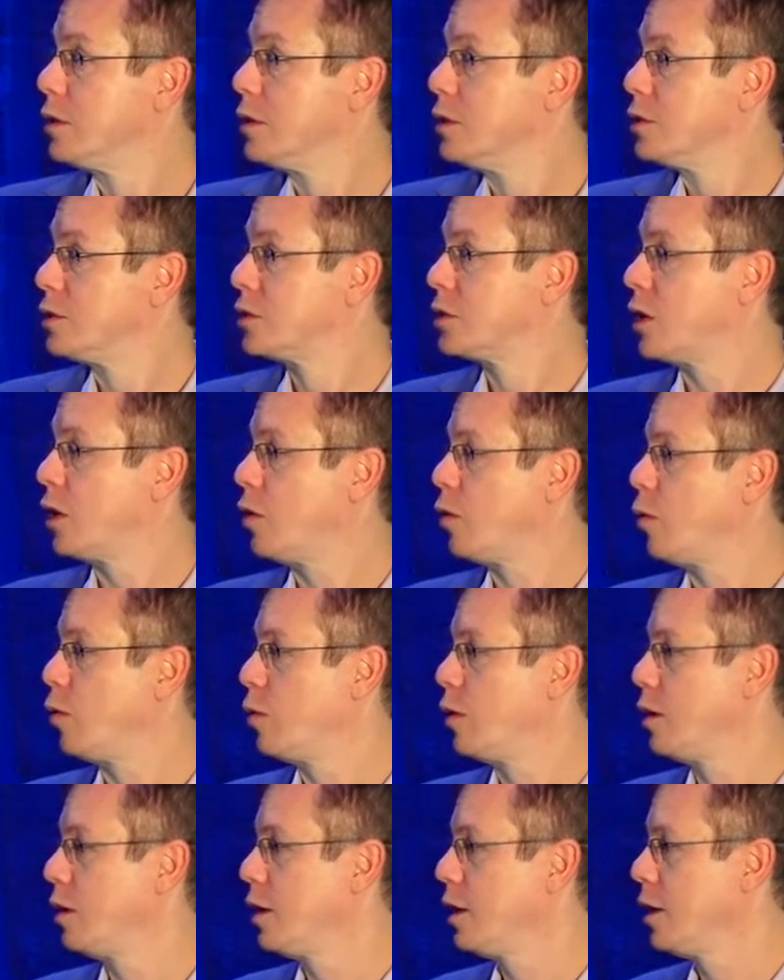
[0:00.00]
So
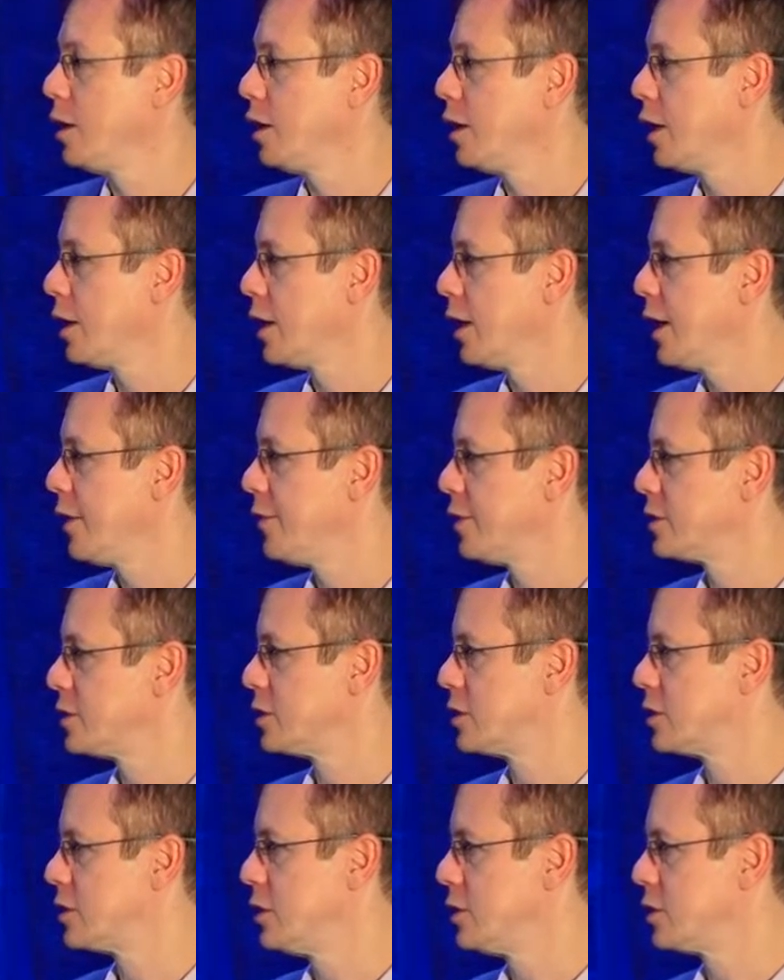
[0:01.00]
again, this
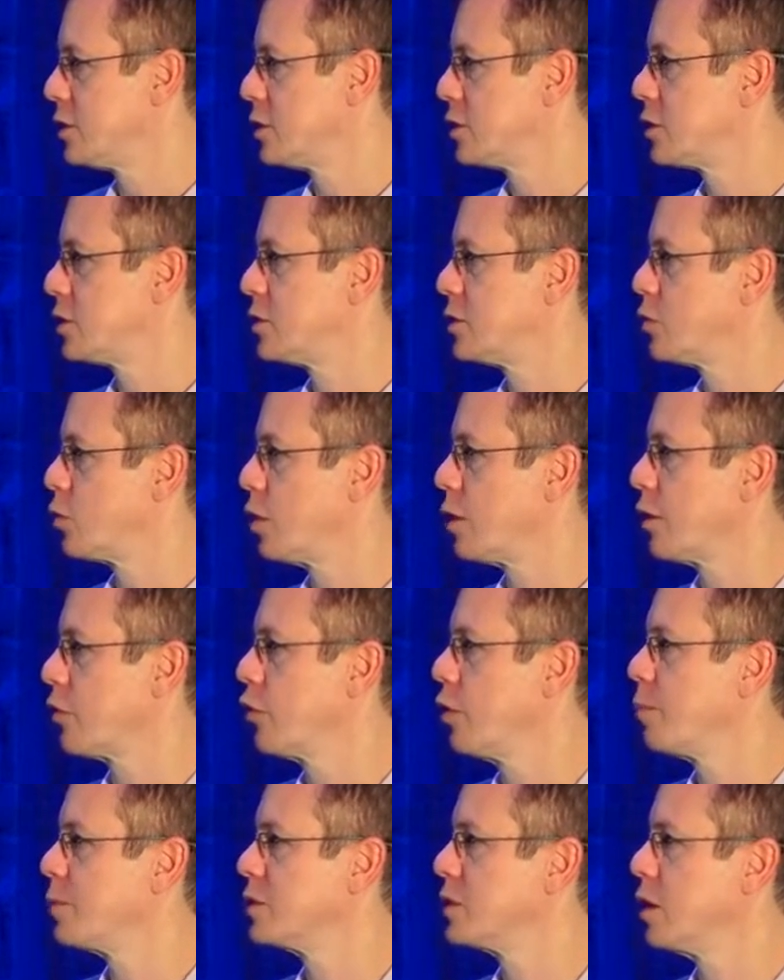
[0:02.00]
is sort of the
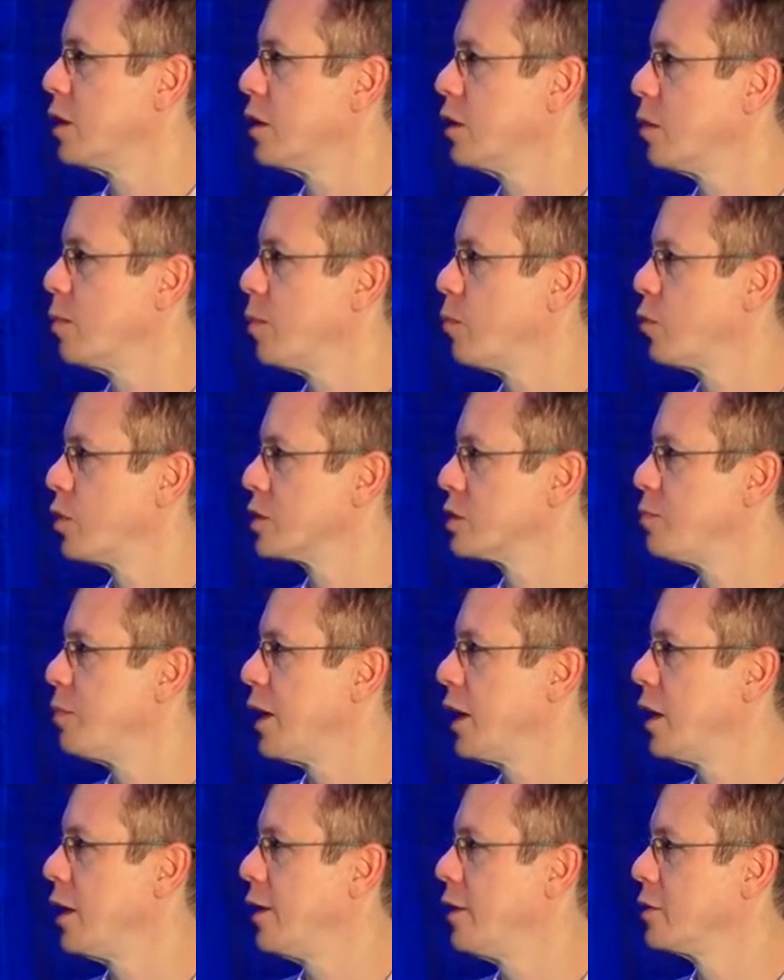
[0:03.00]
group. It's a little bit more expanded.